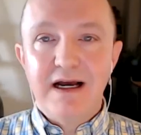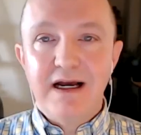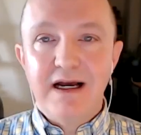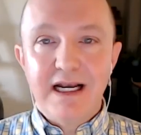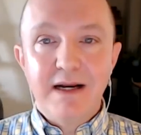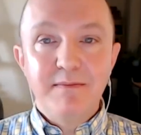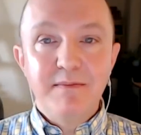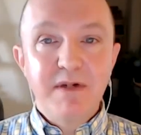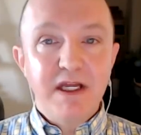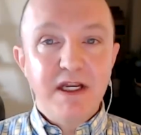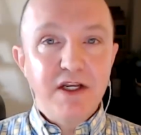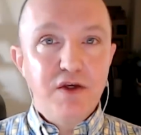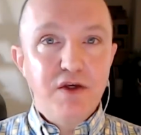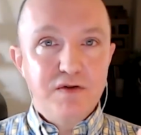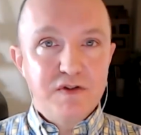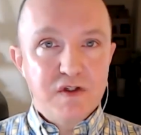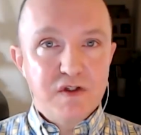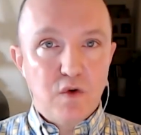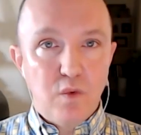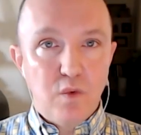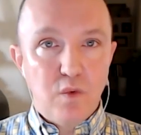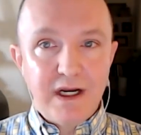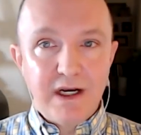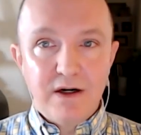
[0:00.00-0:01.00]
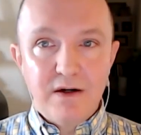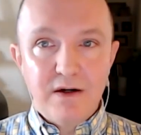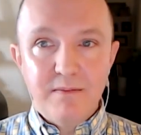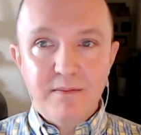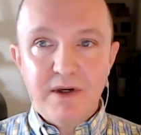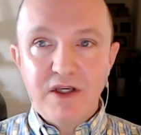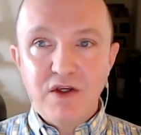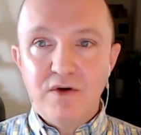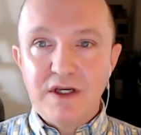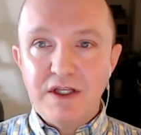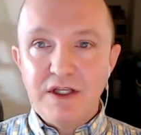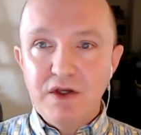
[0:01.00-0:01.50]
and i'm going to use queer
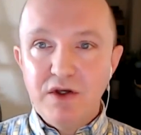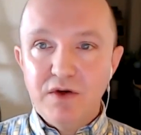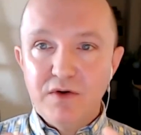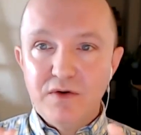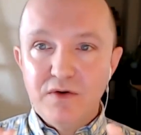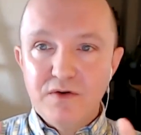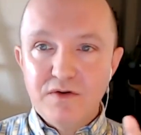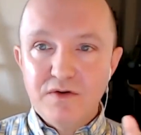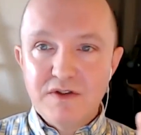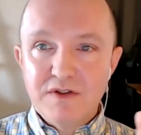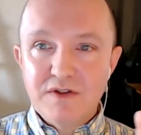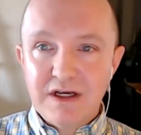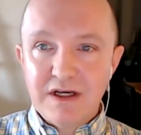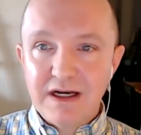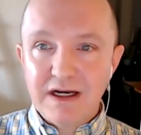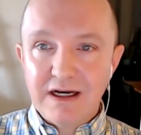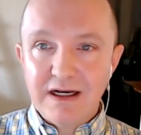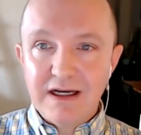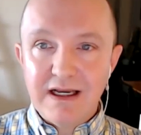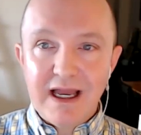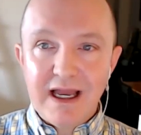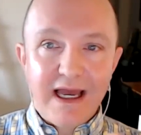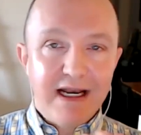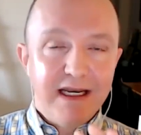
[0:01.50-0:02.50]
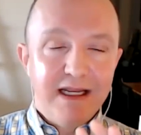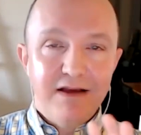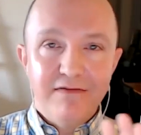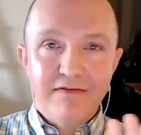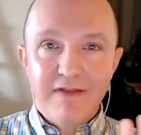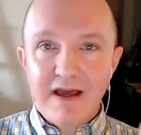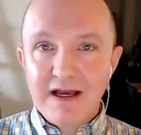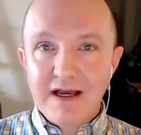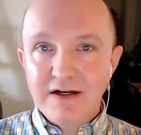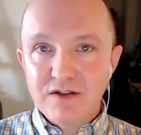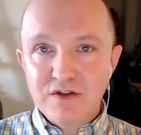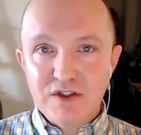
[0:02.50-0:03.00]
but you can use uh, any of
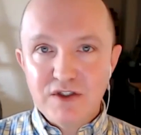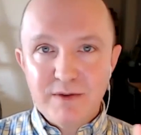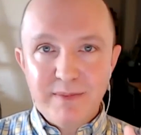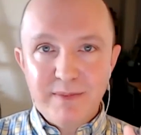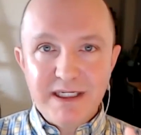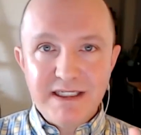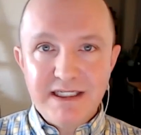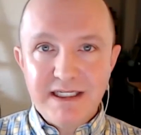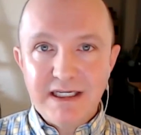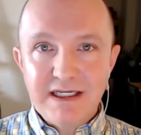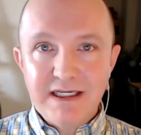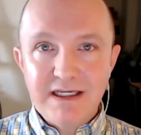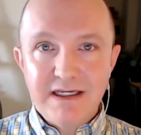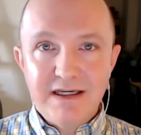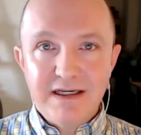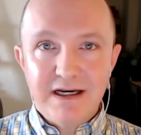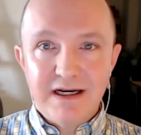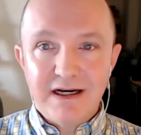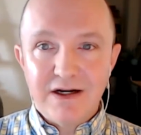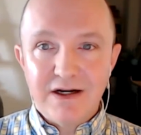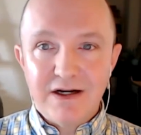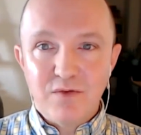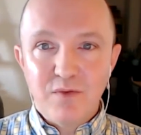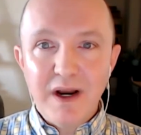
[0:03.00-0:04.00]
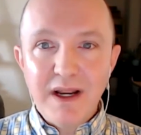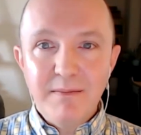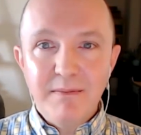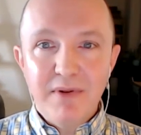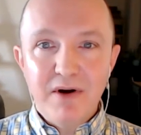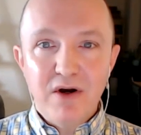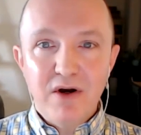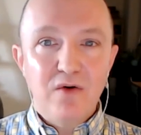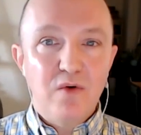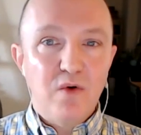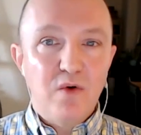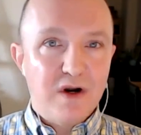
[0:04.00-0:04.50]
the lgbt
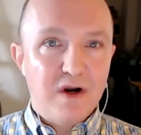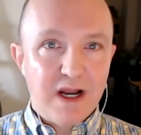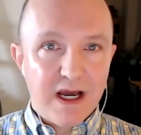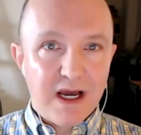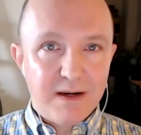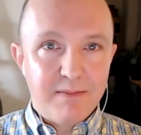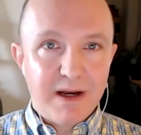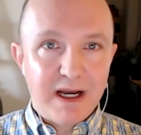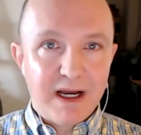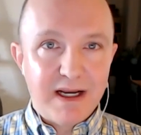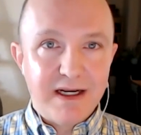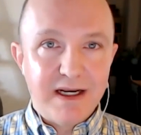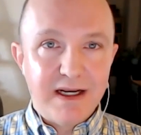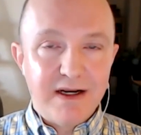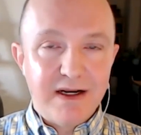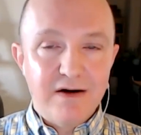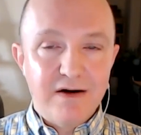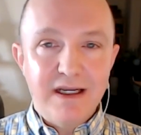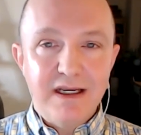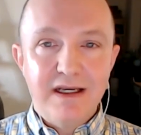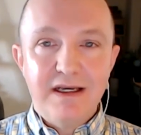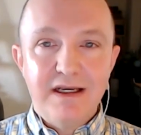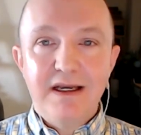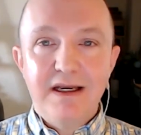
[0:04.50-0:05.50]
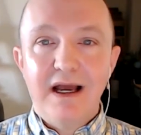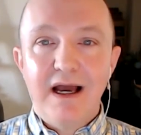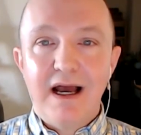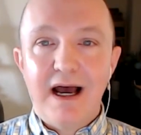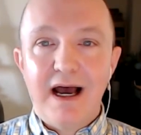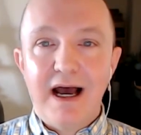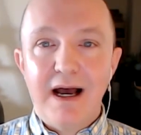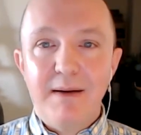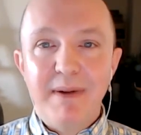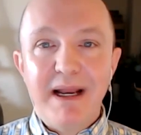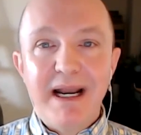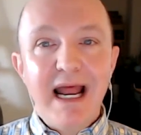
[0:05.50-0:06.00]
rainbow or non-binary
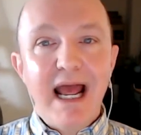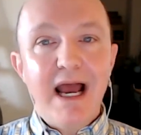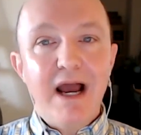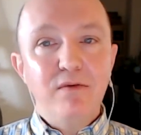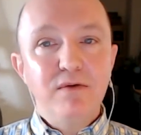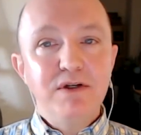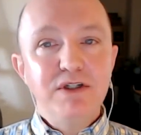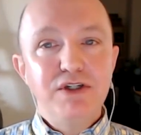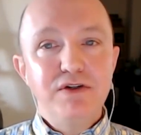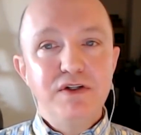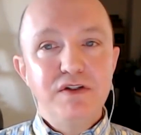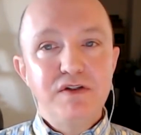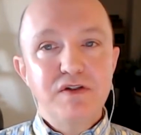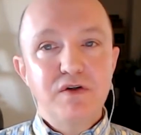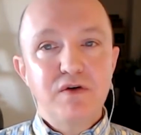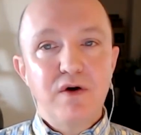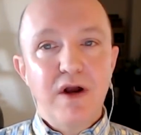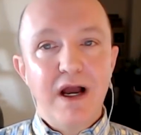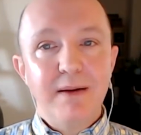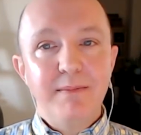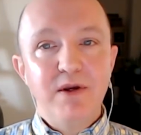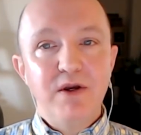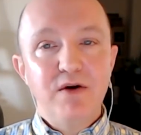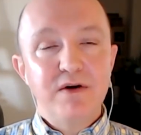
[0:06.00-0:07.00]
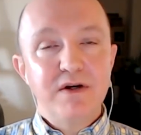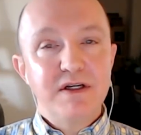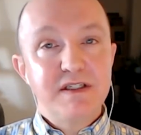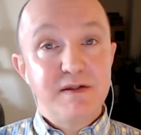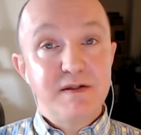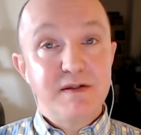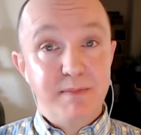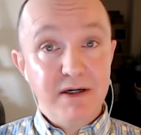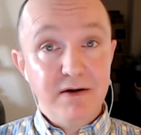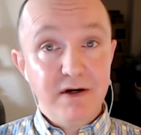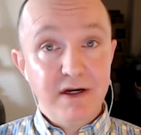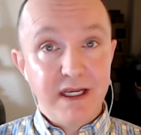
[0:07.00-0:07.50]
uh, but how would you describe your
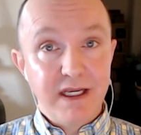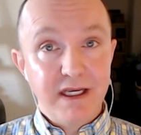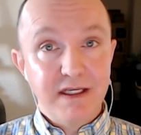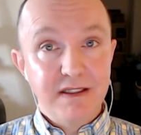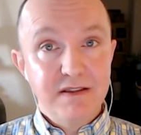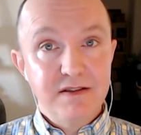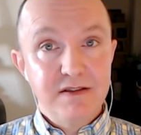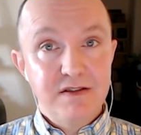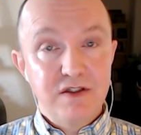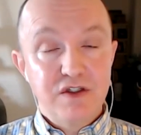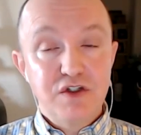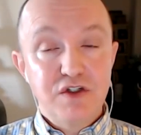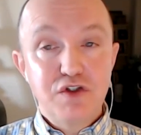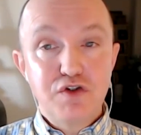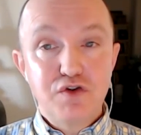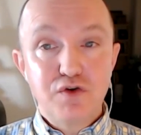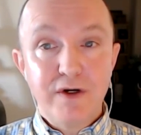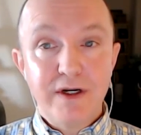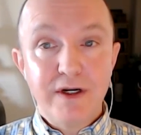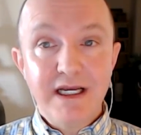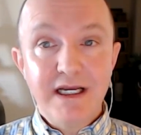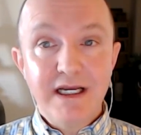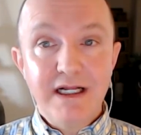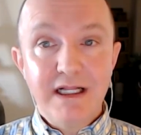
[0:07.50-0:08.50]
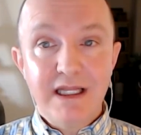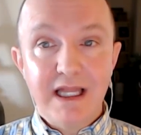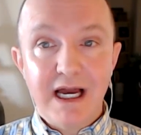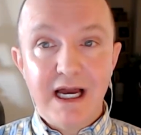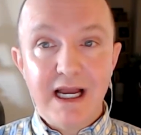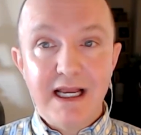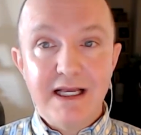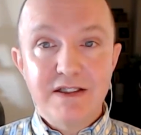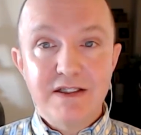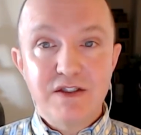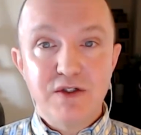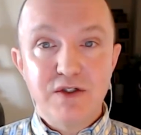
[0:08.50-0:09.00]
experience treating
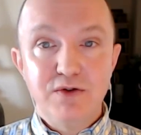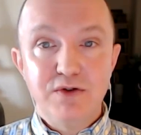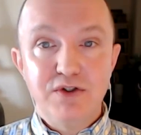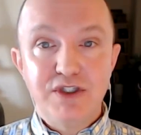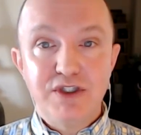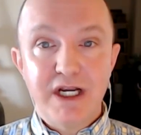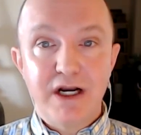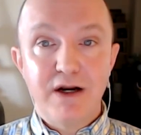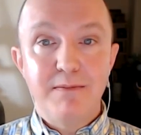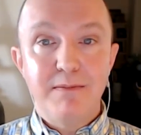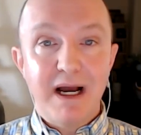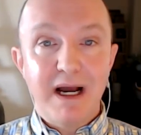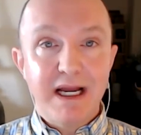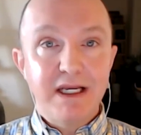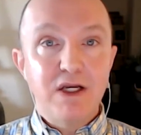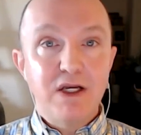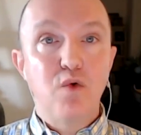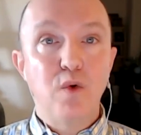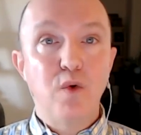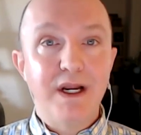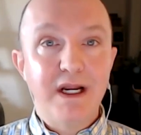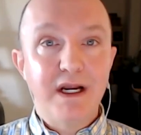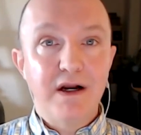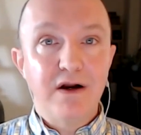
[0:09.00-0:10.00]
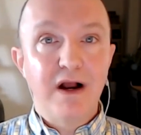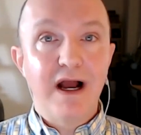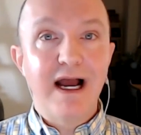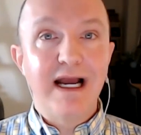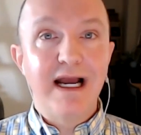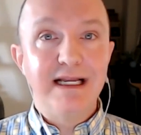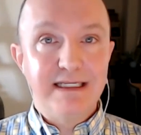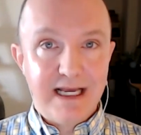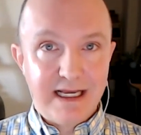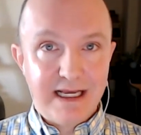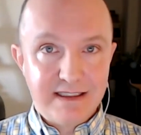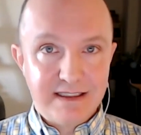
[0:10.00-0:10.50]
clients who share my queer
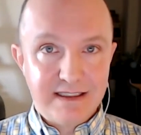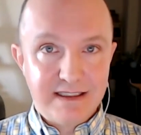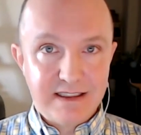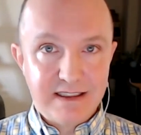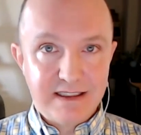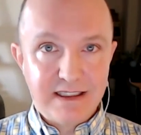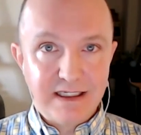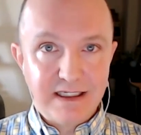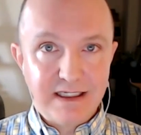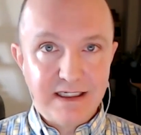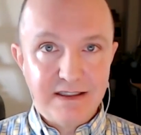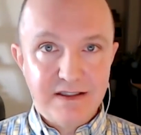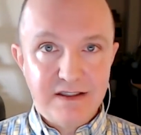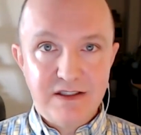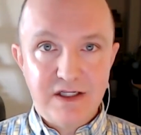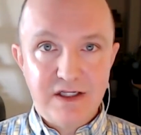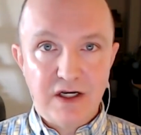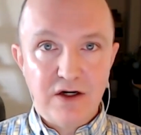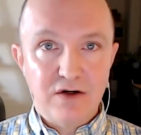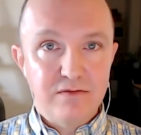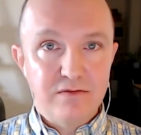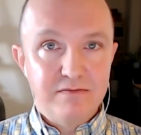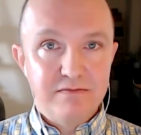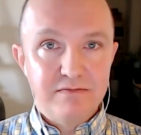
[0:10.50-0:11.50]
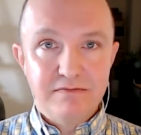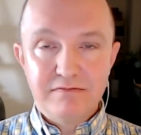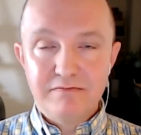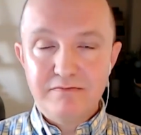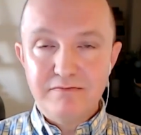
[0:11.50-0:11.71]
identity? So,